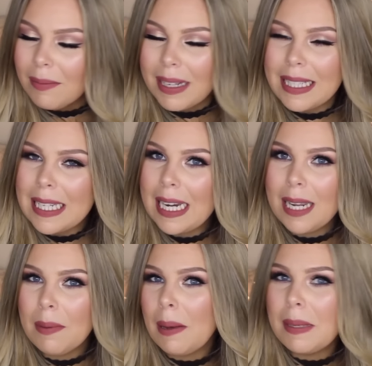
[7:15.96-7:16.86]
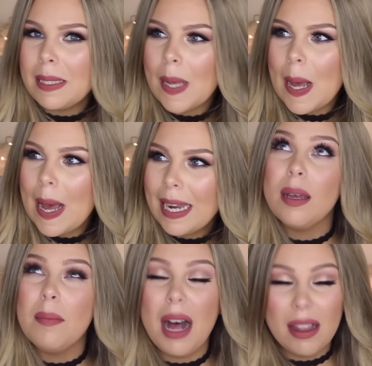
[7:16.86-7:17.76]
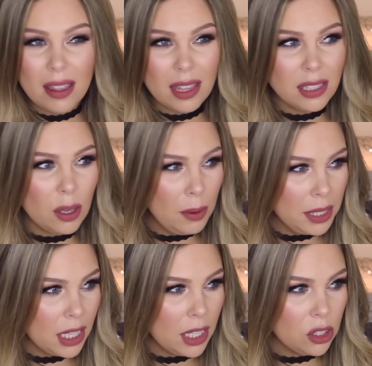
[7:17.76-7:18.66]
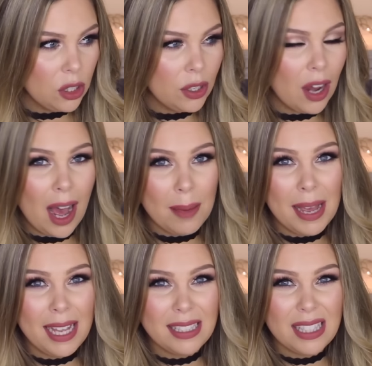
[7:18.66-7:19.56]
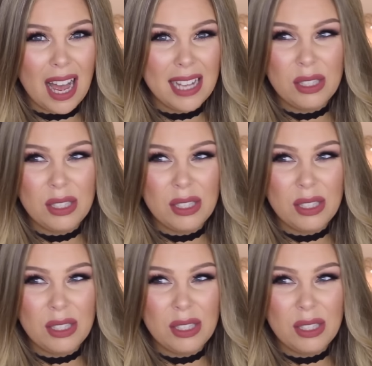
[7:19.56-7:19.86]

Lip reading: Deanie by my side. Some other things that I want to touch on: IMATS.